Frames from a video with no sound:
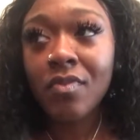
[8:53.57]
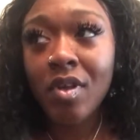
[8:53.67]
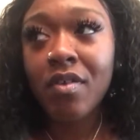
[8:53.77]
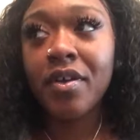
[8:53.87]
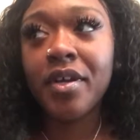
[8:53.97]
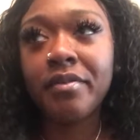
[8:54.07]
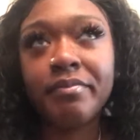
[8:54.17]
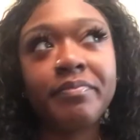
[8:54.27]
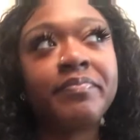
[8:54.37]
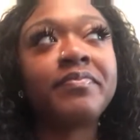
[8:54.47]
Alright.
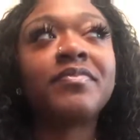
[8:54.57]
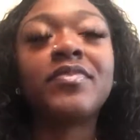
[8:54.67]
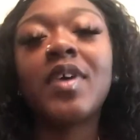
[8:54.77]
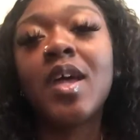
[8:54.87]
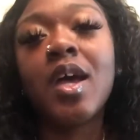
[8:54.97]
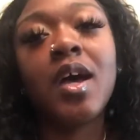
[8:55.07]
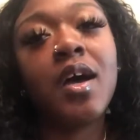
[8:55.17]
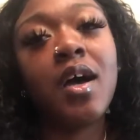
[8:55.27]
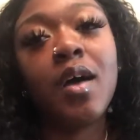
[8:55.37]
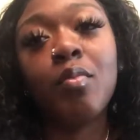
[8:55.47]

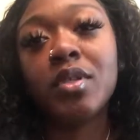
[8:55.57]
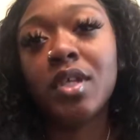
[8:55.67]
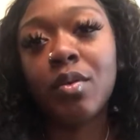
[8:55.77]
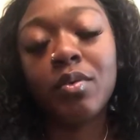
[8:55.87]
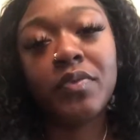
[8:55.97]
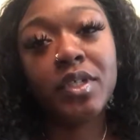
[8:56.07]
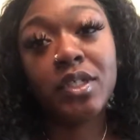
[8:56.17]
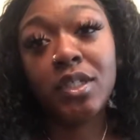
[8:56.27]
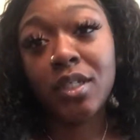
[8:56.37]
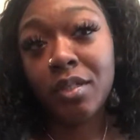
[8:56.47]
I'm gonna take one for
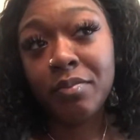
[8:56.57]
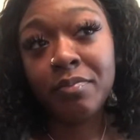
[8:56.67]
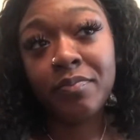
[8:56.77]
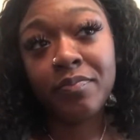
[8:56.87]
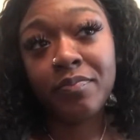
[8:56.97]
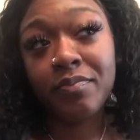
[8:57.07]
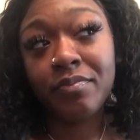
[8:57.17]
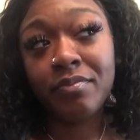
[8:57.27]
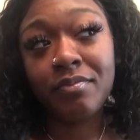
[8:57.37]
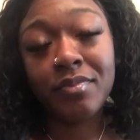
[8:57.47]
the team
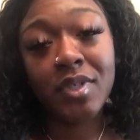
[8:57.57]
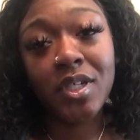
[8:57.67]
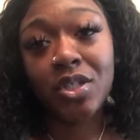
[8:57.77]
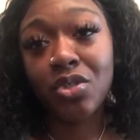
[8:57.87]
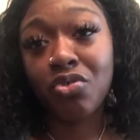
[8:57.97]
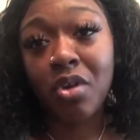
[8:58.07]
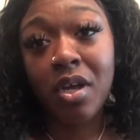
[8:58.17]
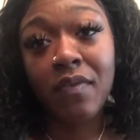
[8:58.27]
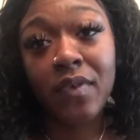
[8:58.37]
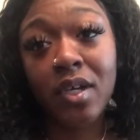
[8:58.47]
and just try
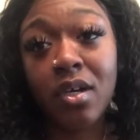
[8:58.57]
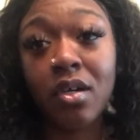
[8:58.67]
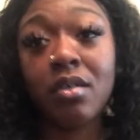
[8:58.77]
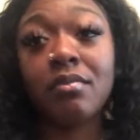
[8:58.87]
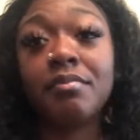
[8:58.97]
it for y'all.